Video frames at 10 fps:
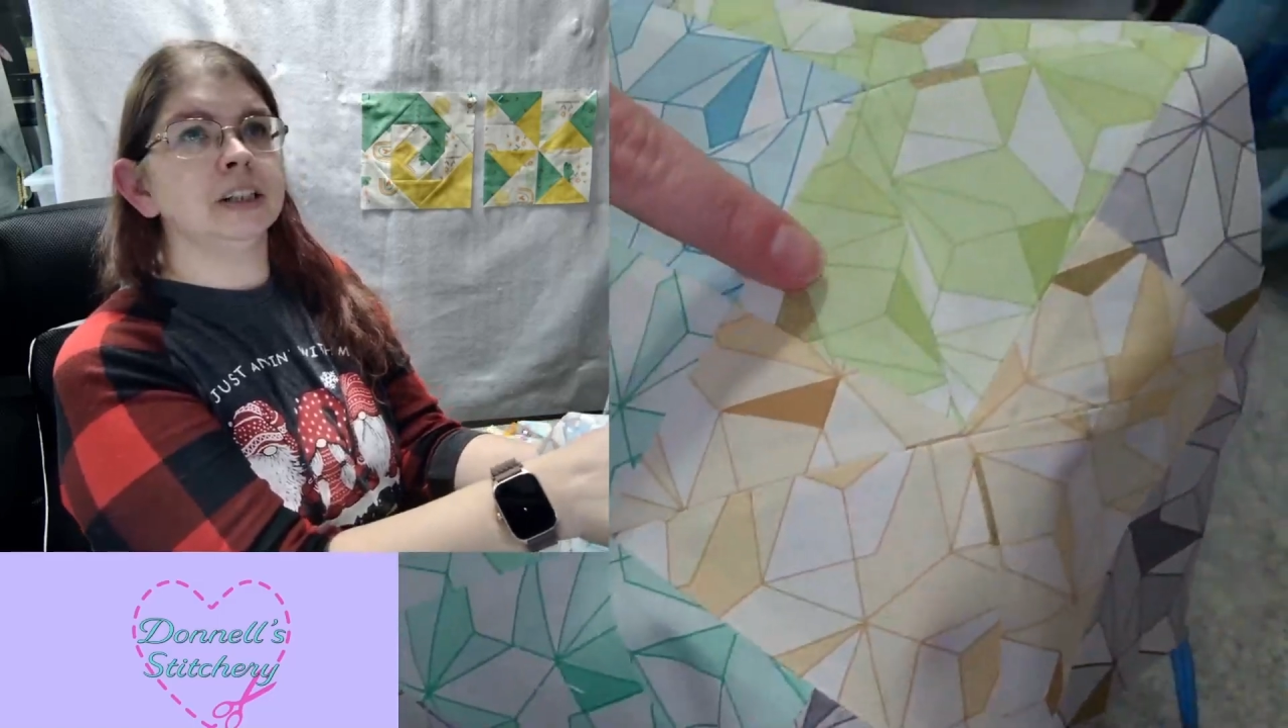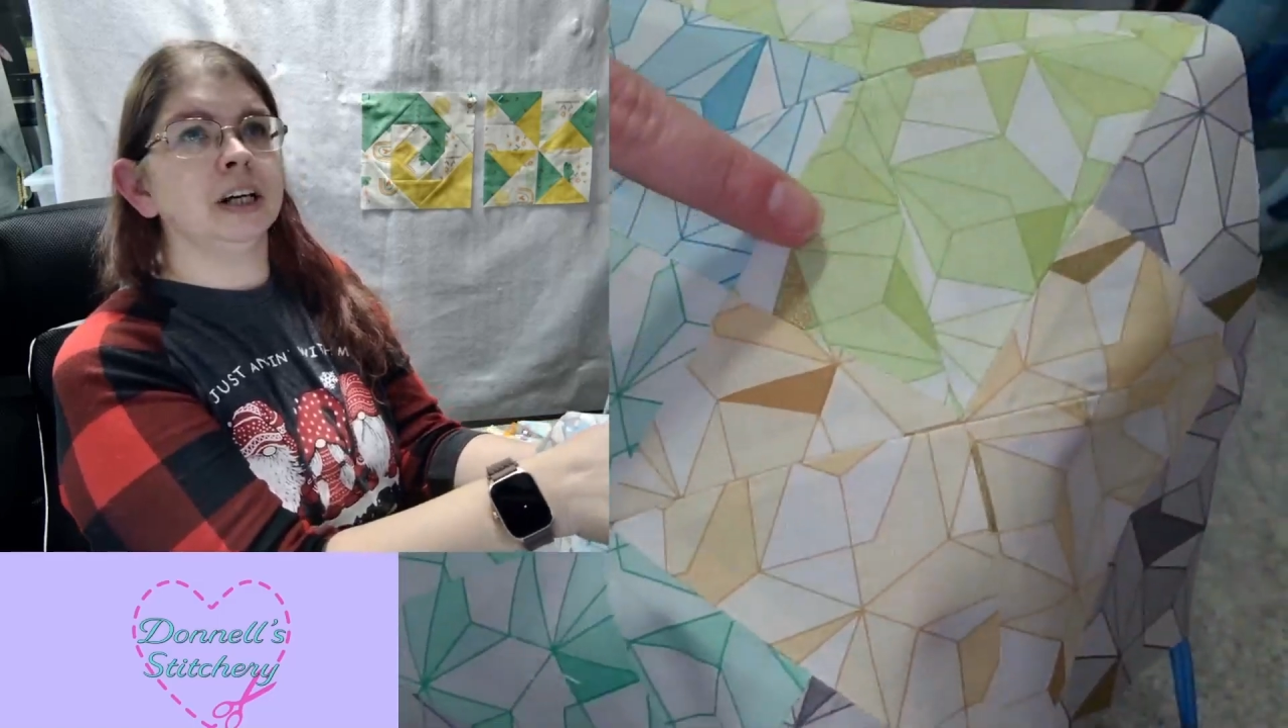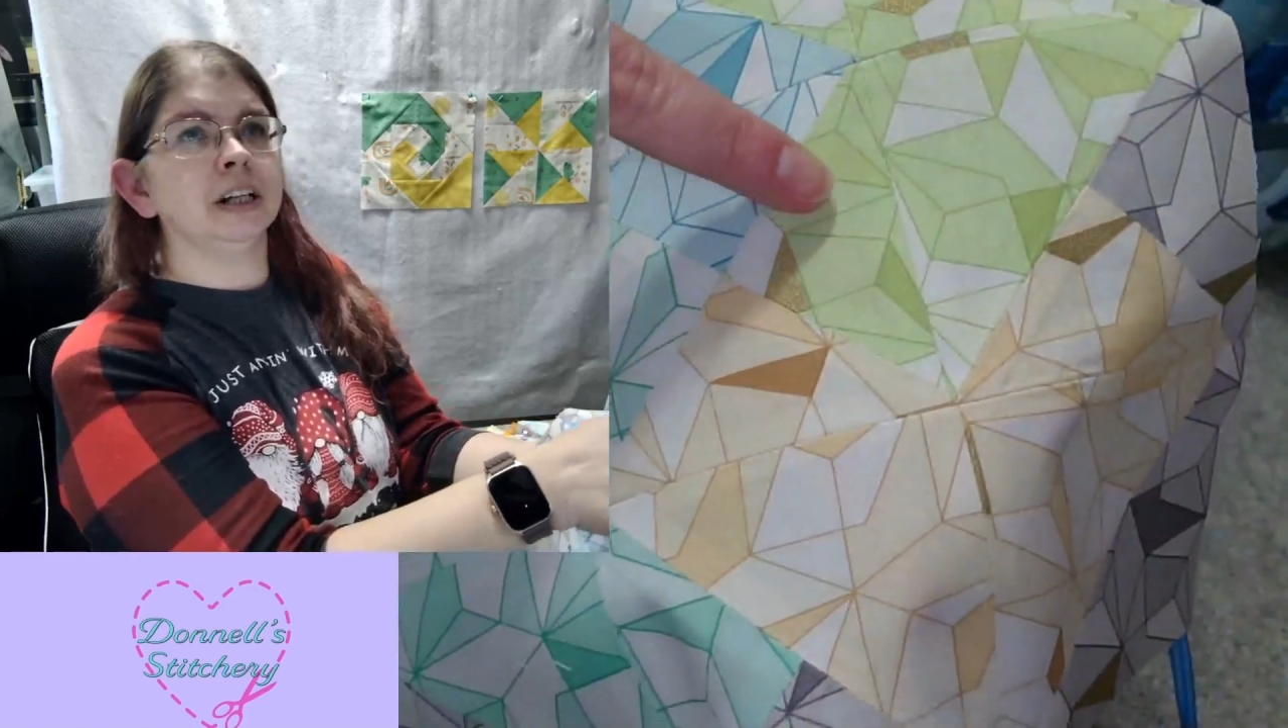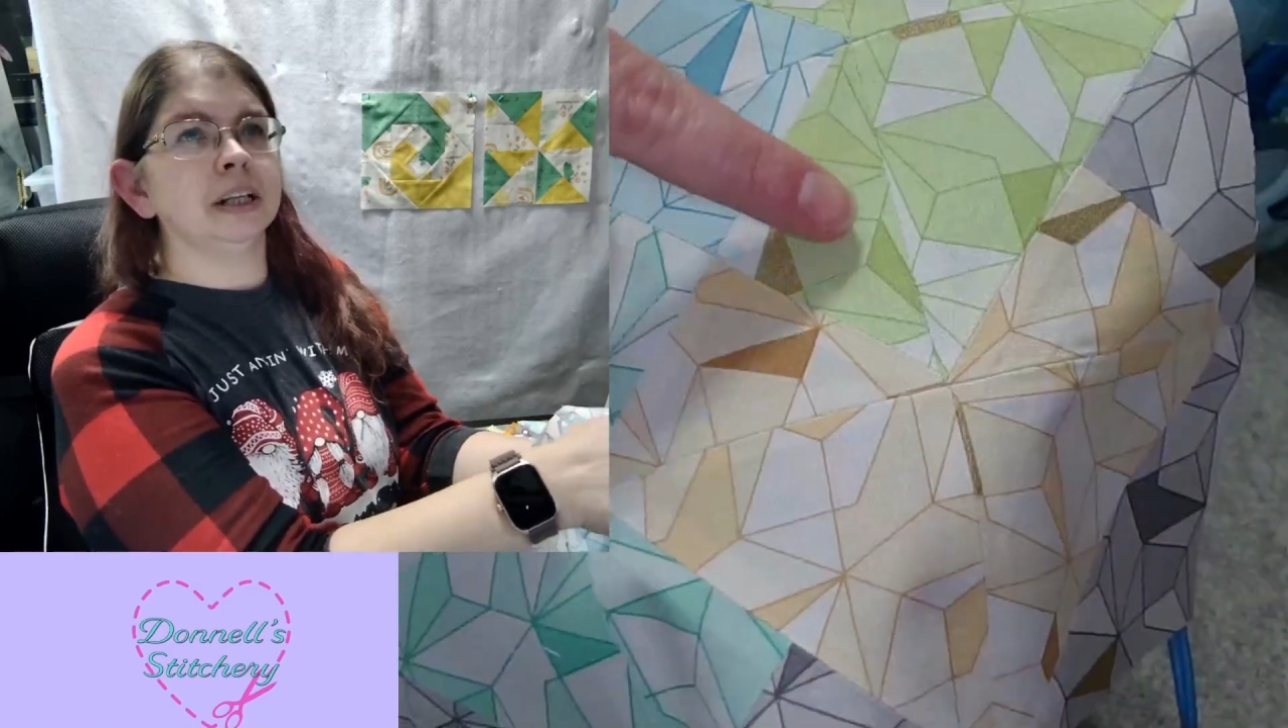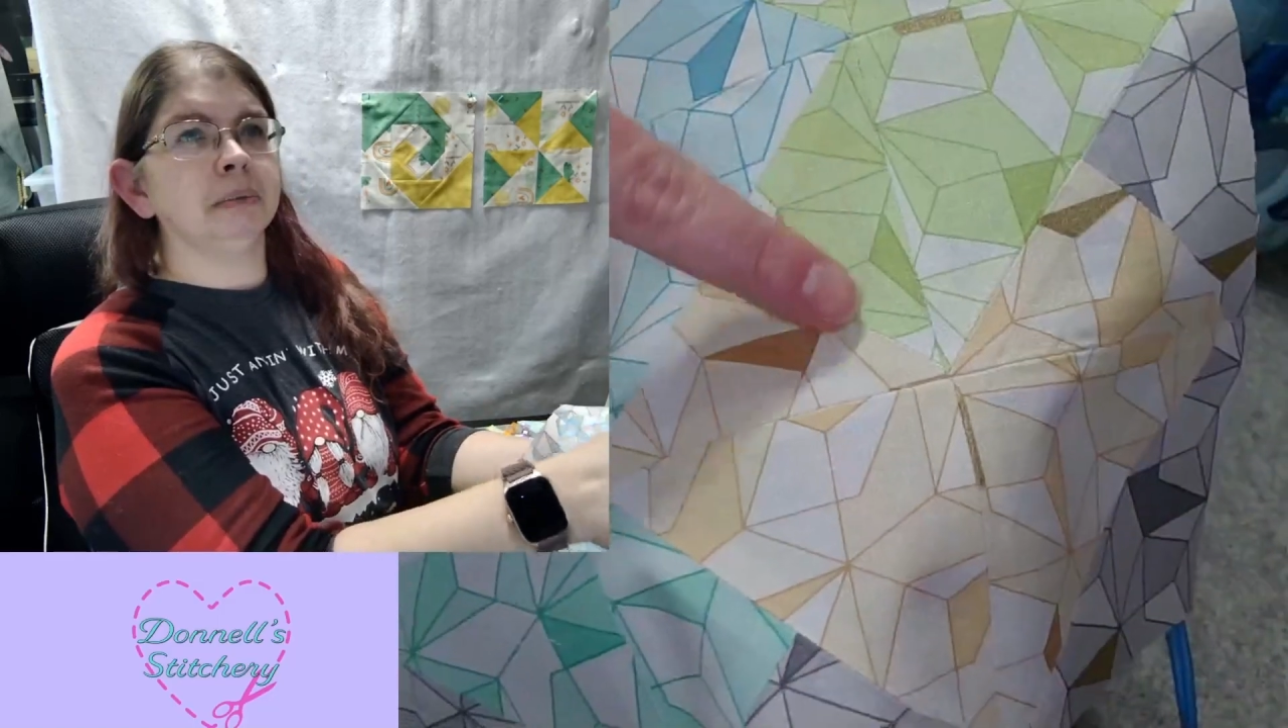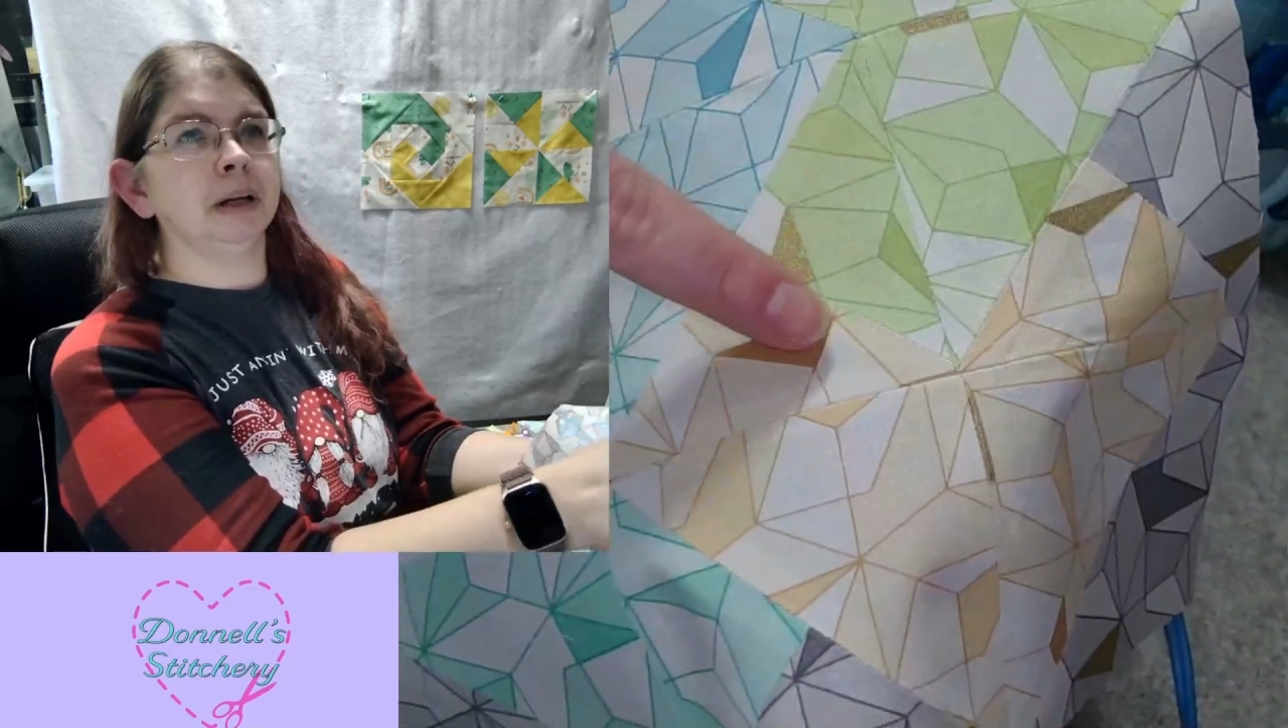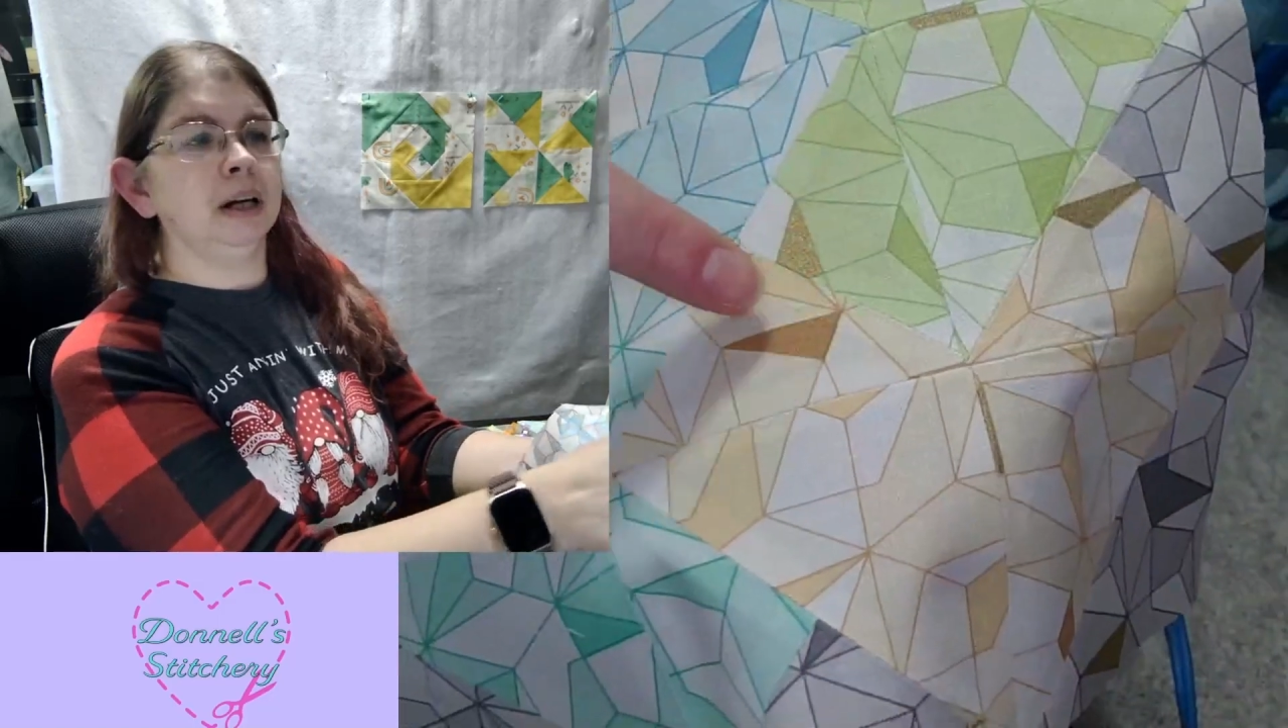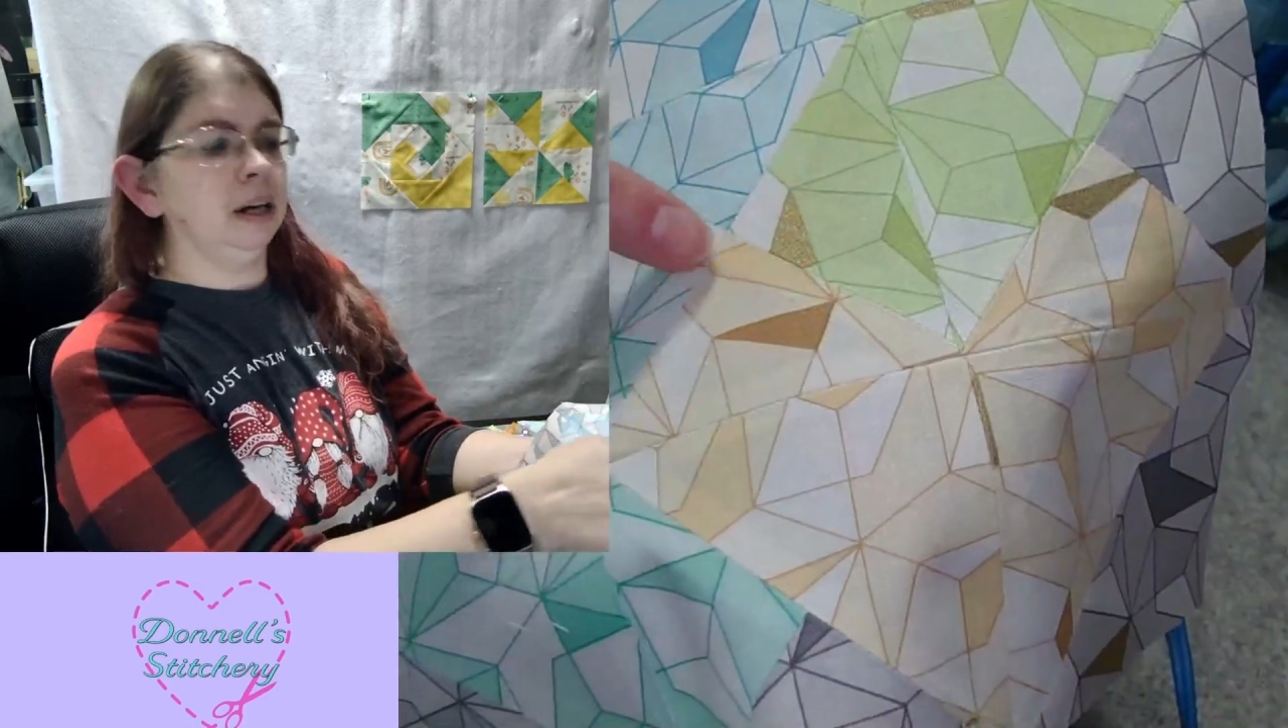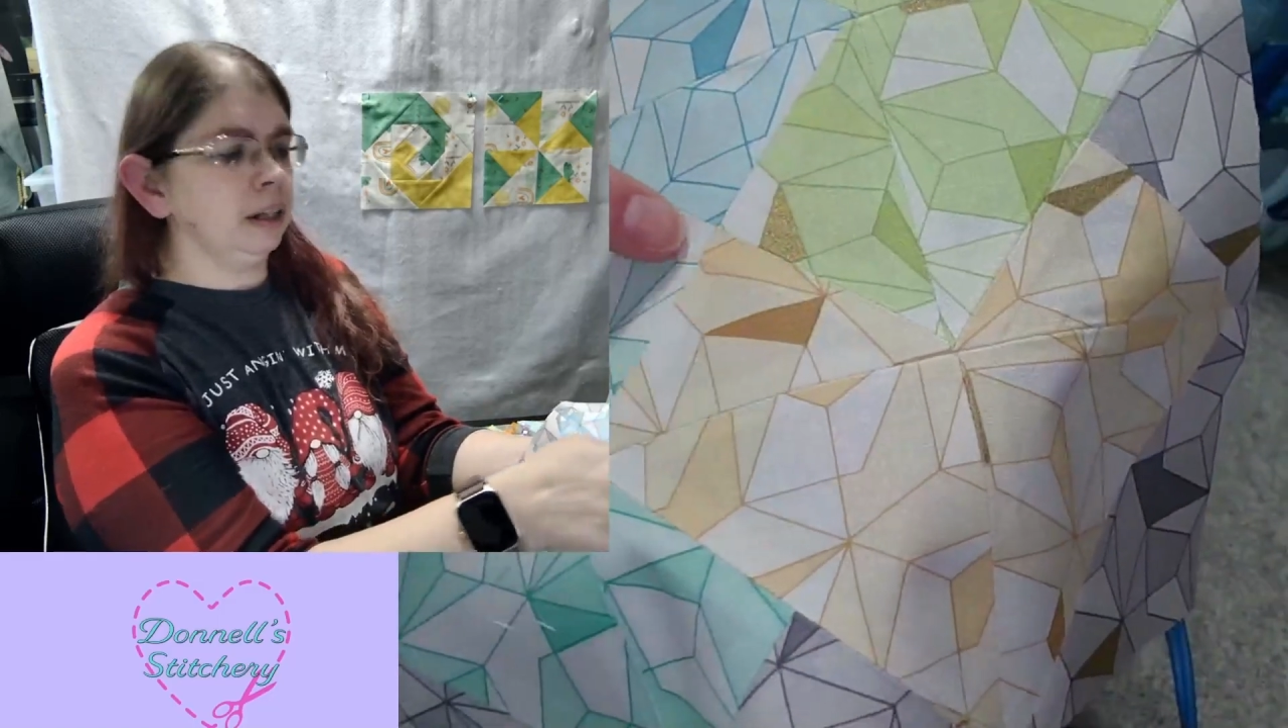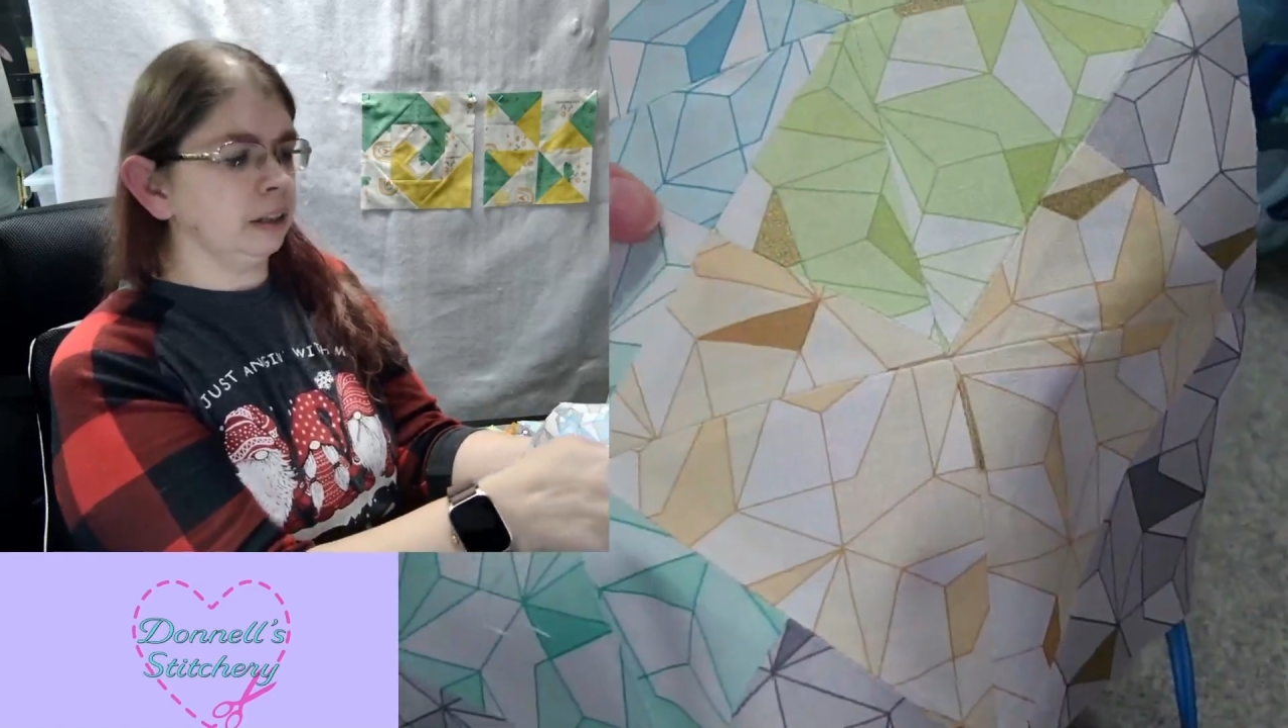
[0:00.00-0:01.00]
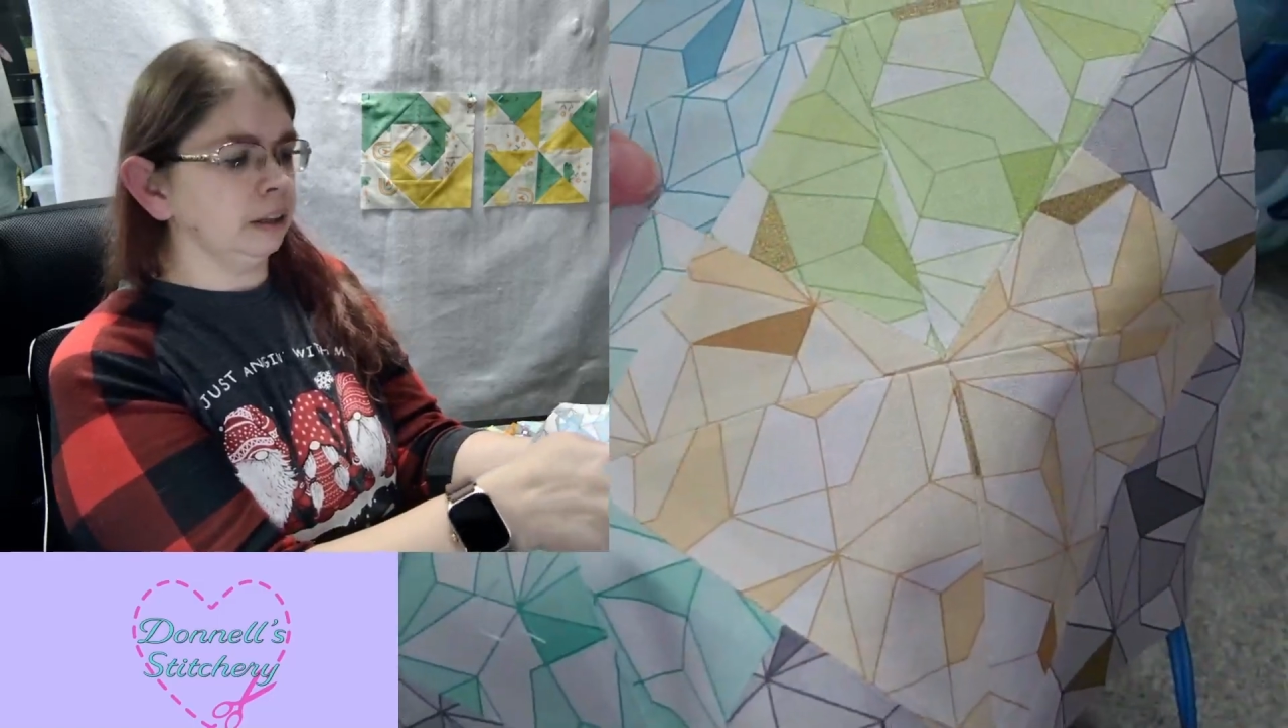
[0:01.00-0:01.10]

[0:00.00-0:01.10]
of the block,